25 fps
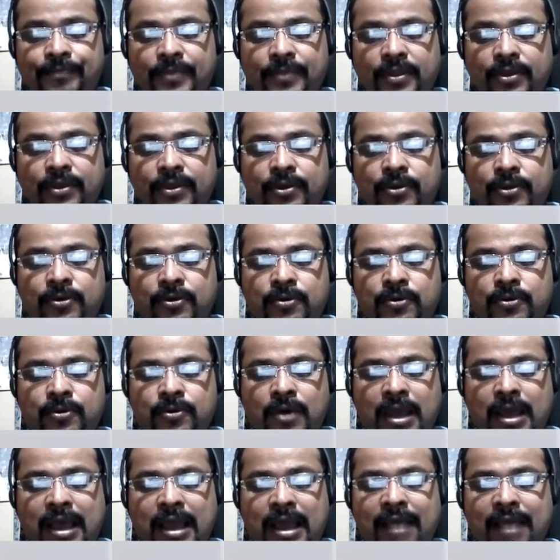You
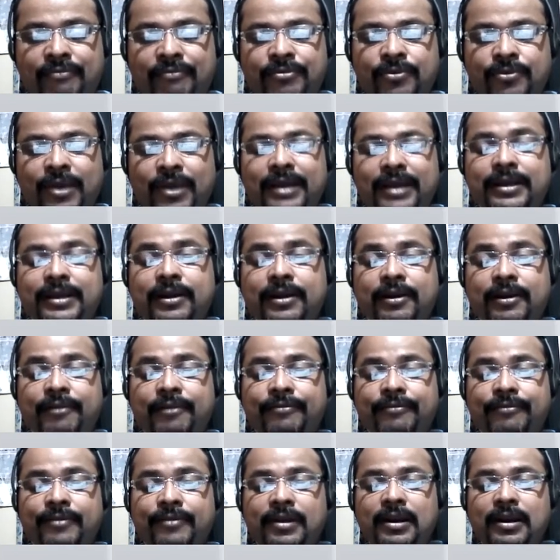have to write a
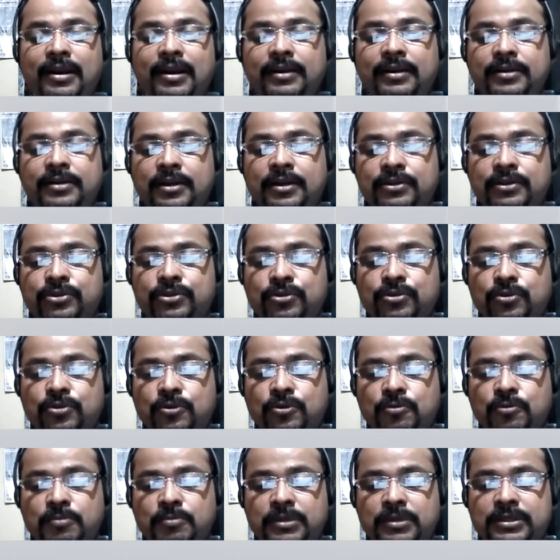referral letter
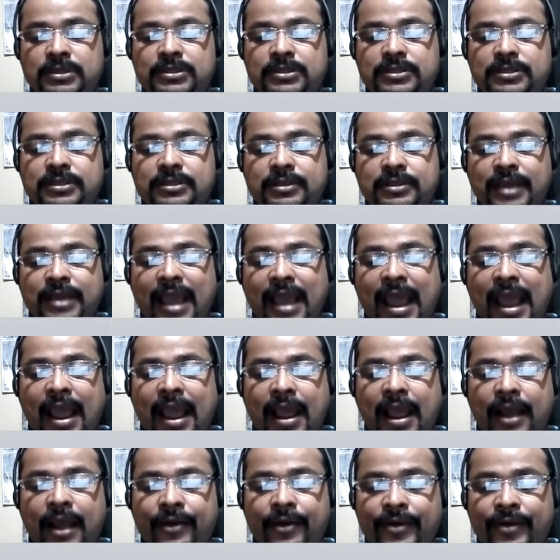to Miss
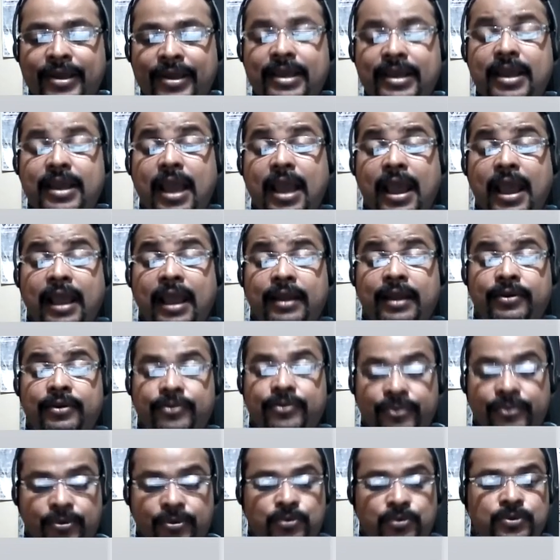Carrie
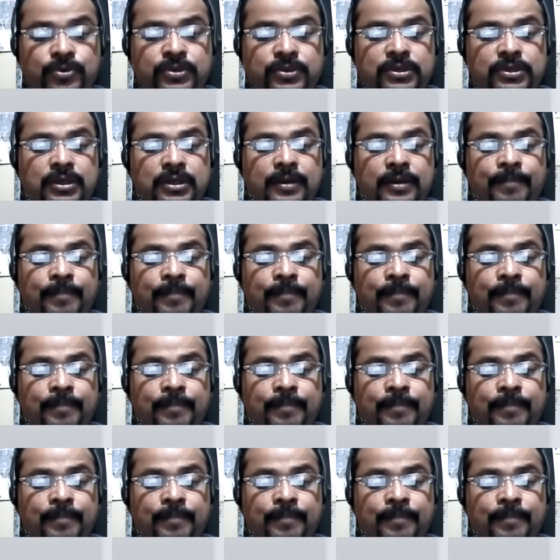Andrews,